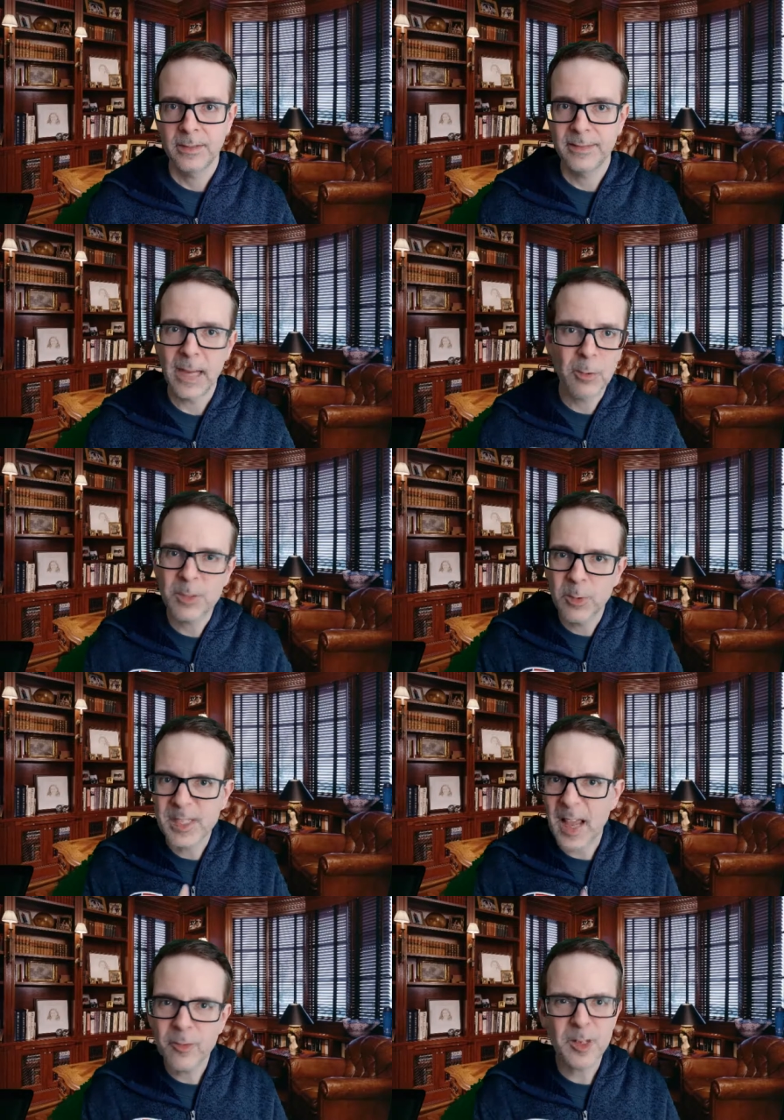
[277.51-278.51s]
Now, was
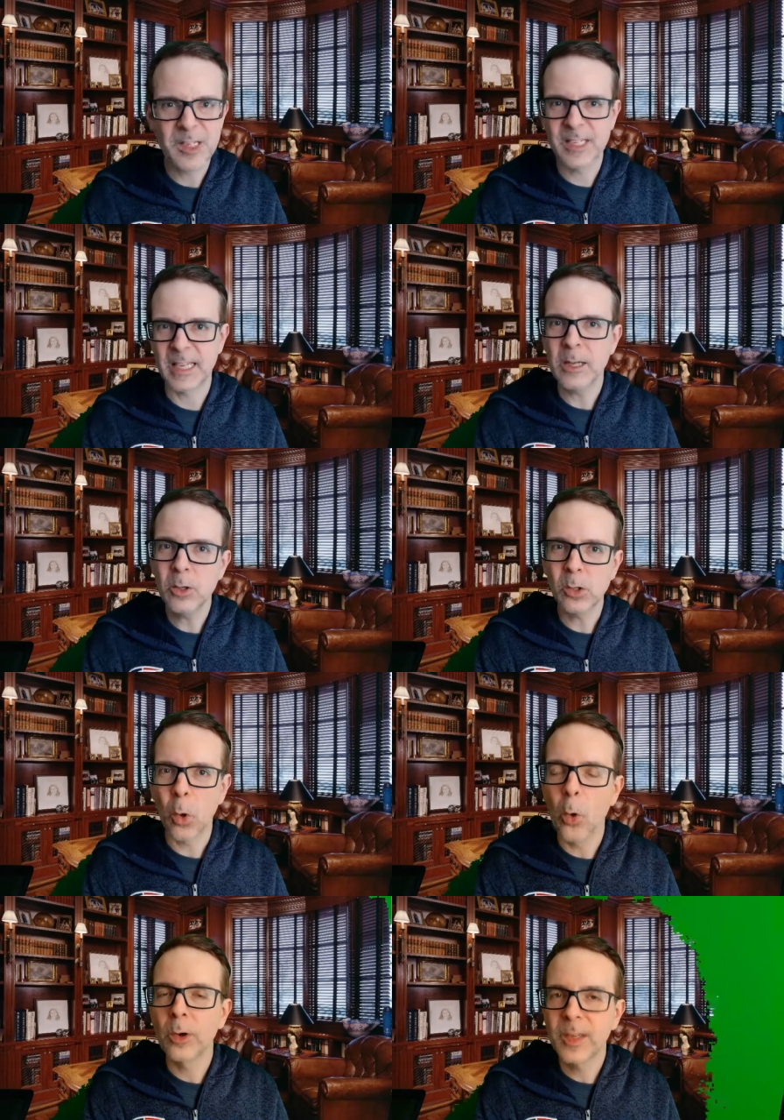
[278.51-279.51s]
every single
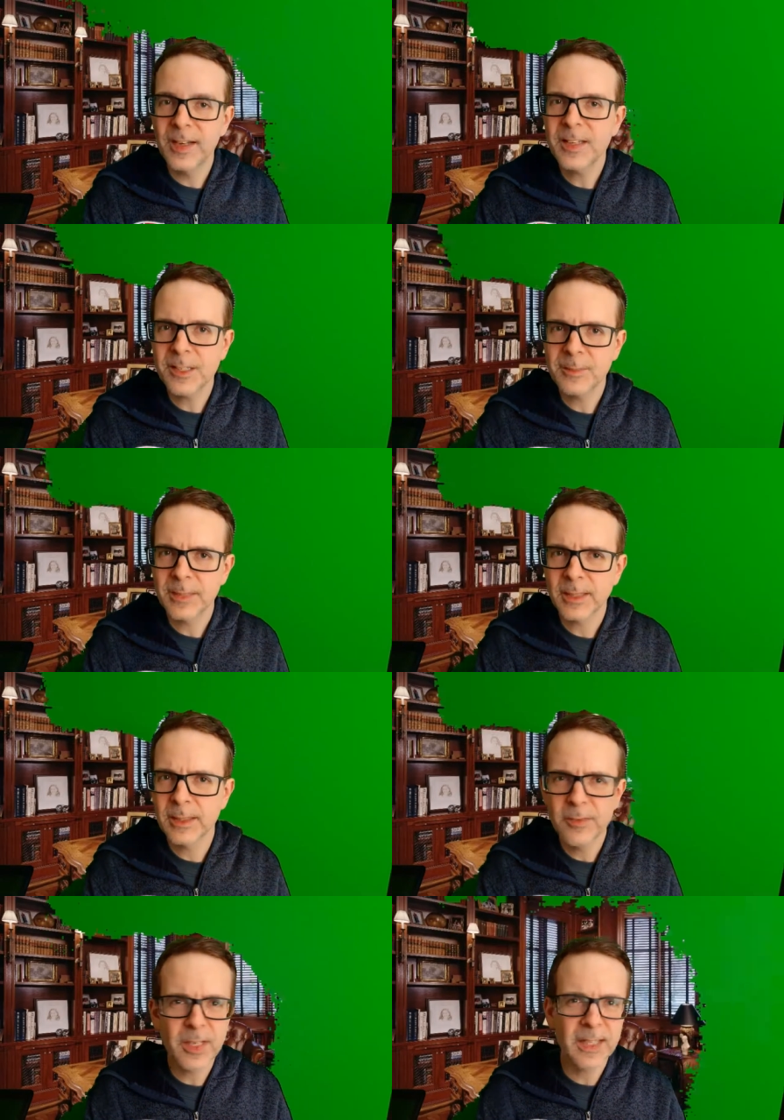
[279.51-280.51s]
organism
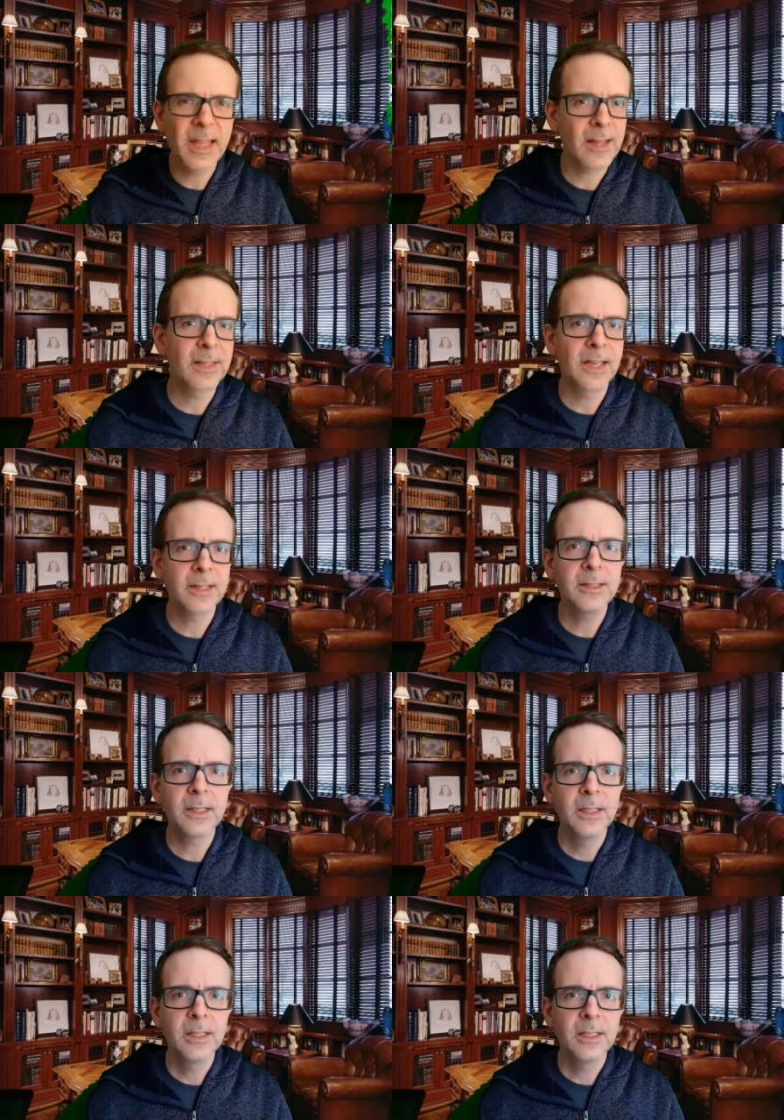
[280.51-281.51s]
living in that land
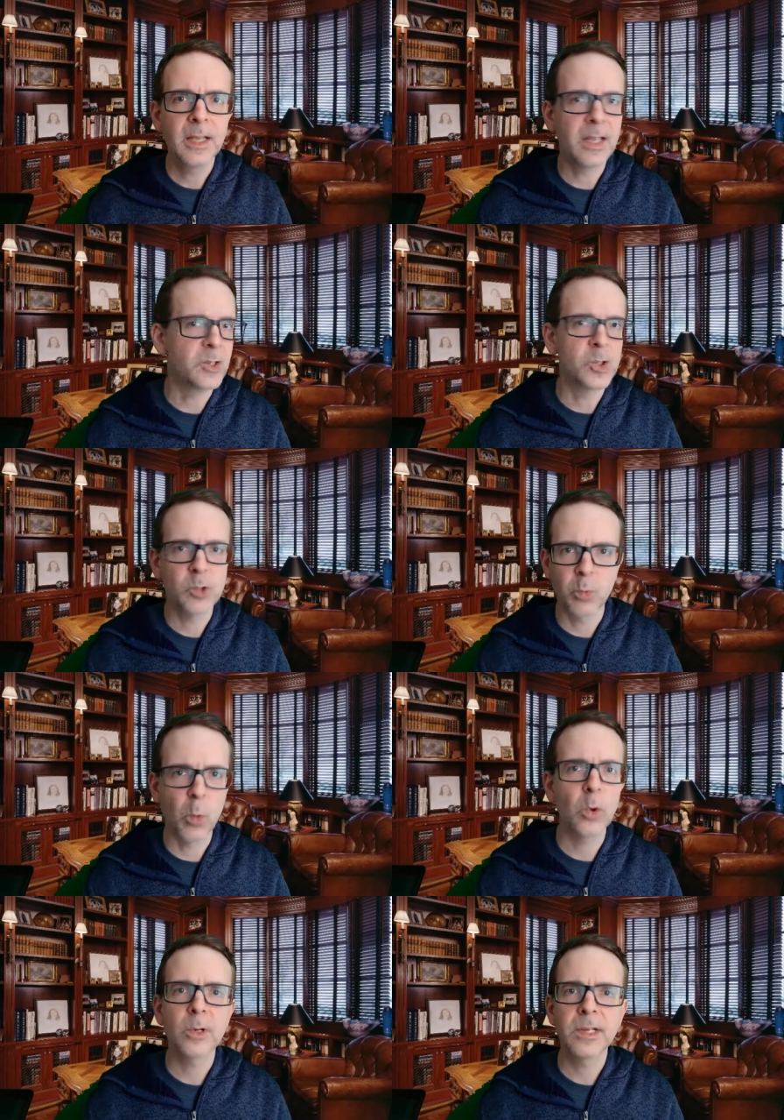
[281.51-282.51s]
a
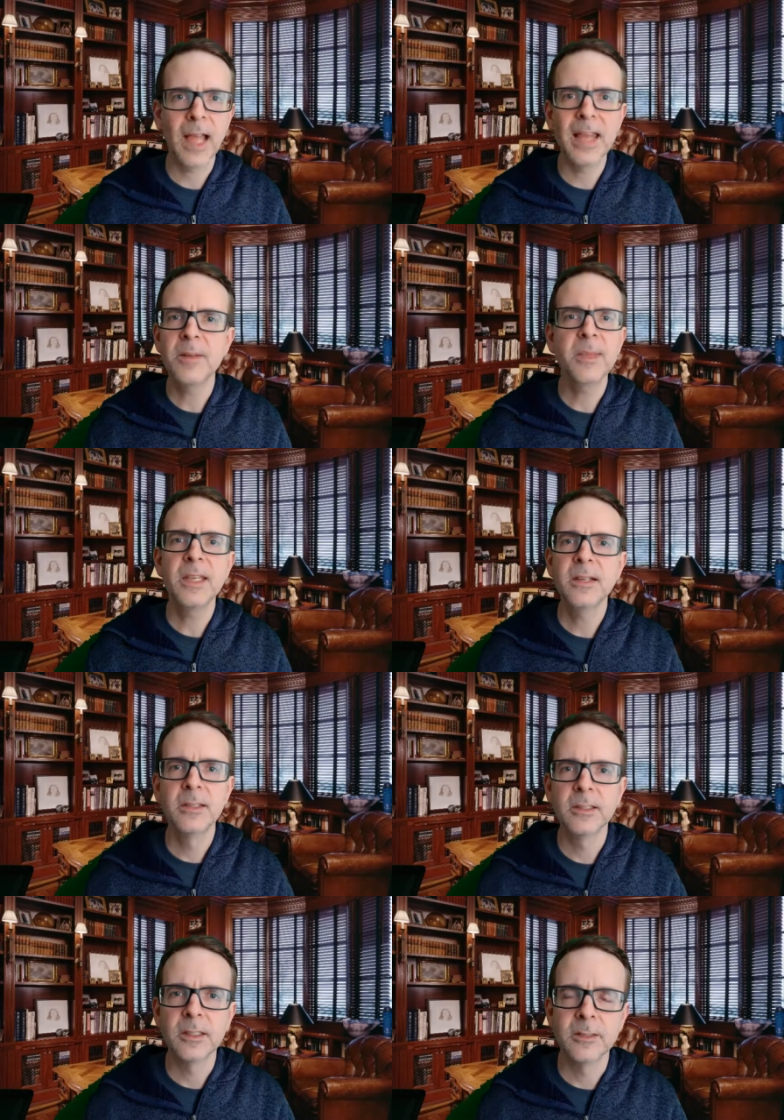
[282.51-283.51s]
sworn enemy
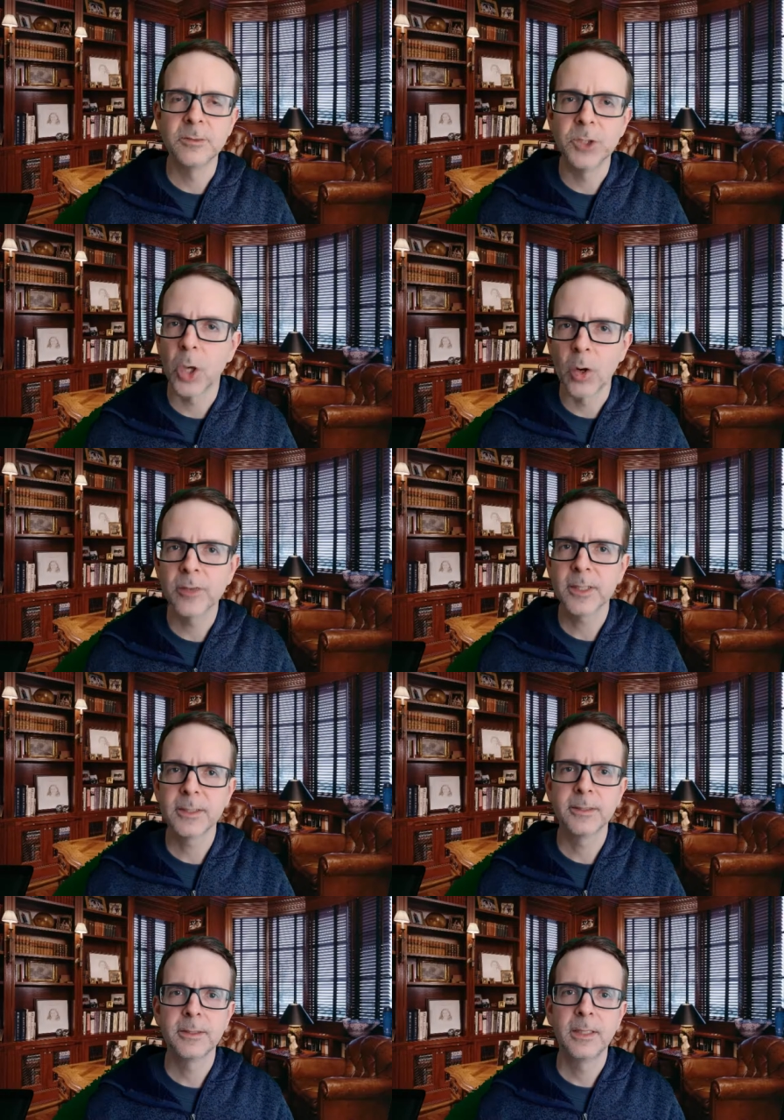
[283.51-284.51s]
of Jehovah?
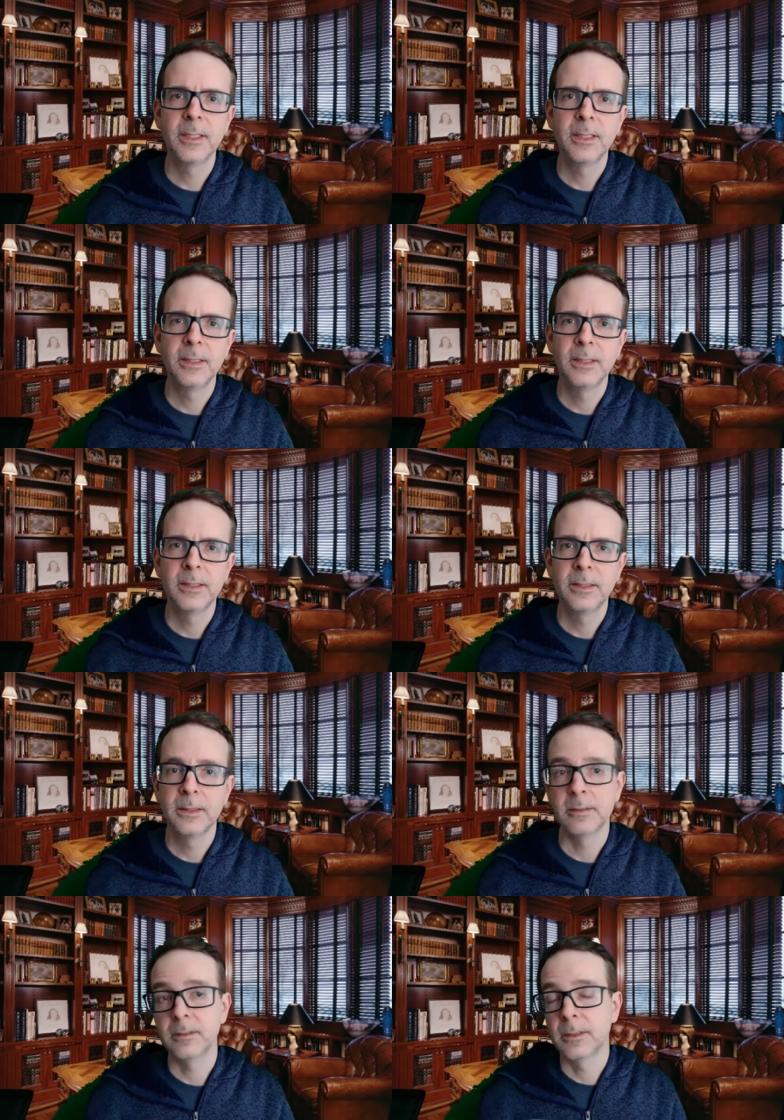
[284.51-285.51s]

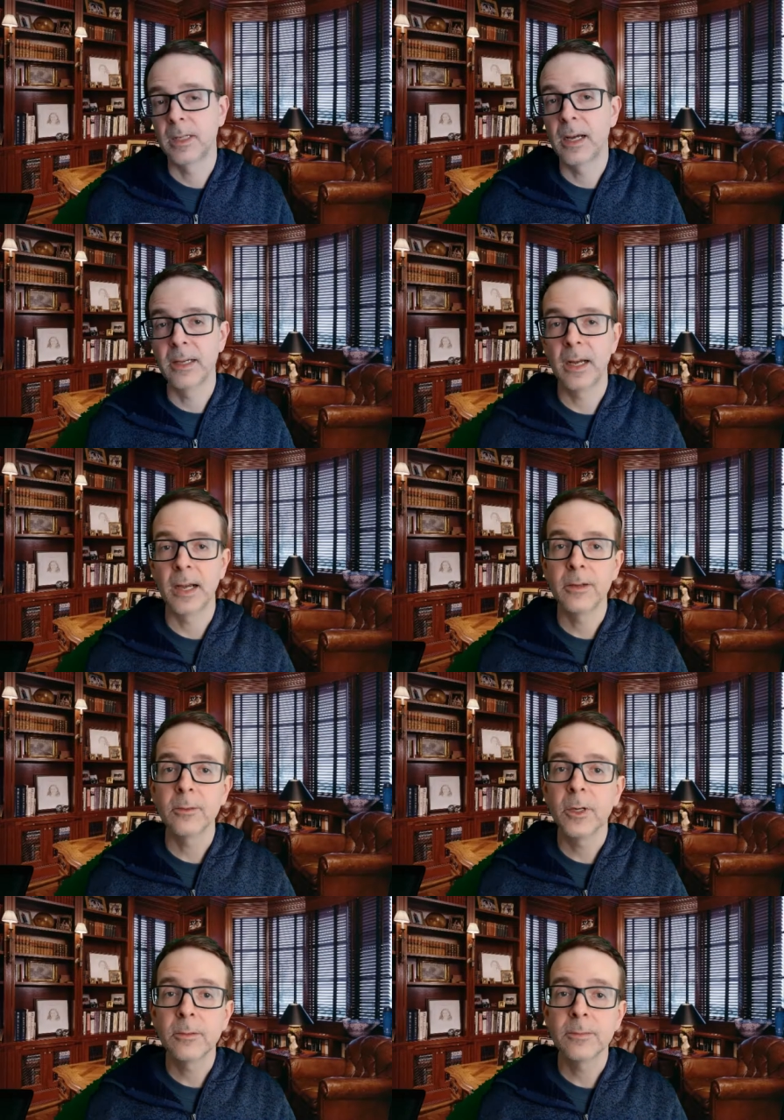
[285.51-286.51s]
I, I don't
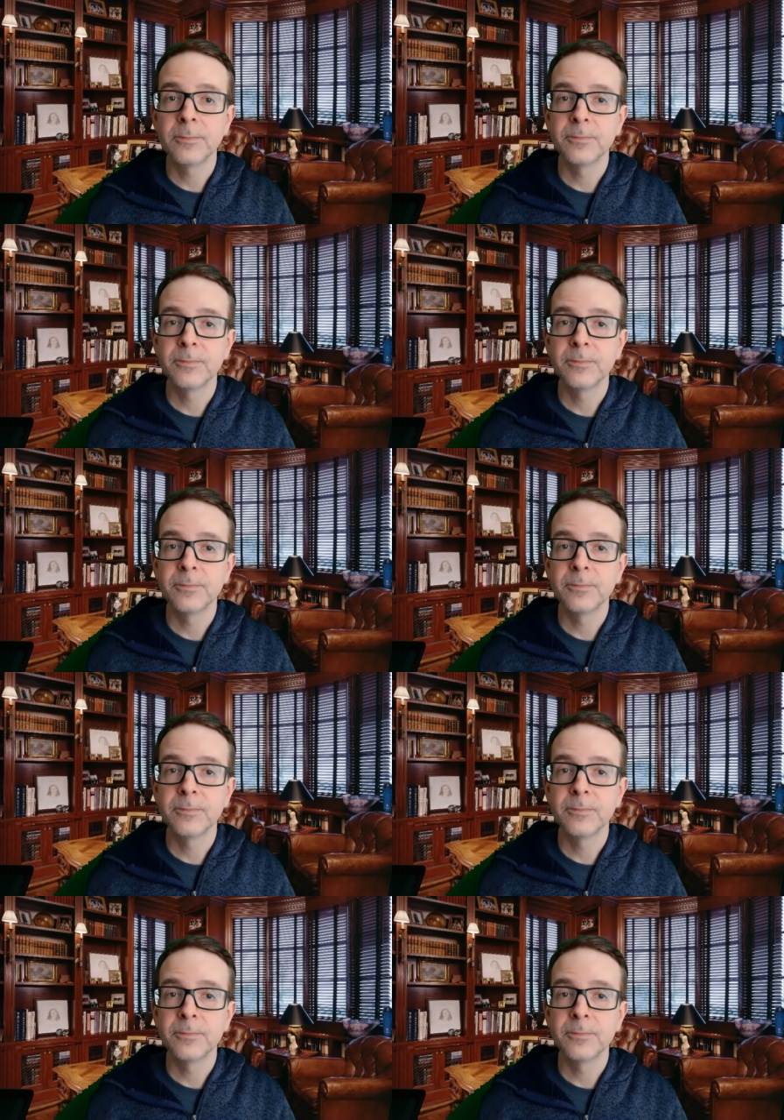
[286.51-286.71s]
know.